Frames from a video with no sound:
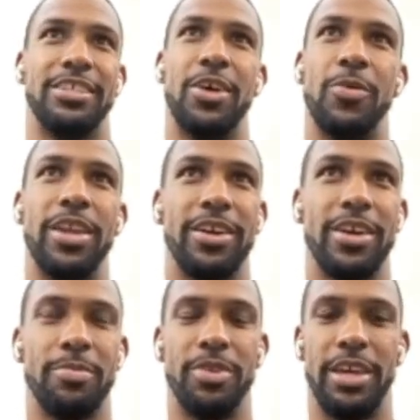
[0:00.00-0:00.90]
So I wait a
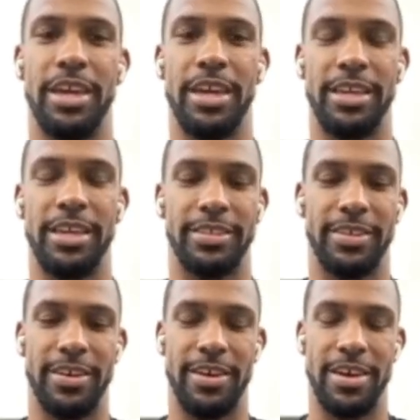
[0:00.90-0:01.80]
couple of days.
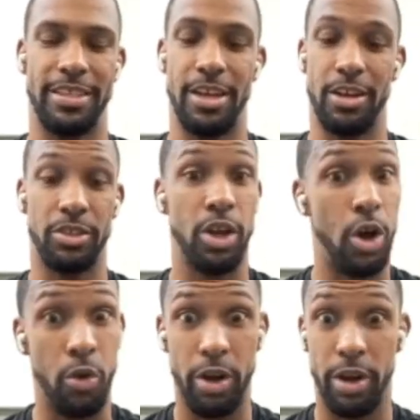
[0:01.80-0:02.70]
I talked to the
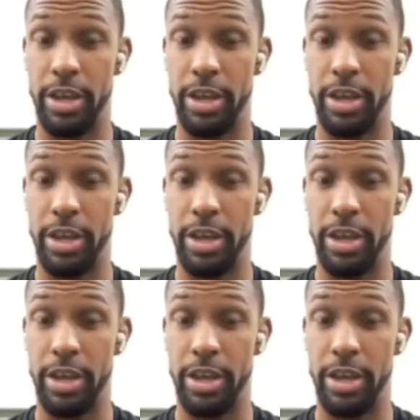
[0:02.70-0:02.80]
owner.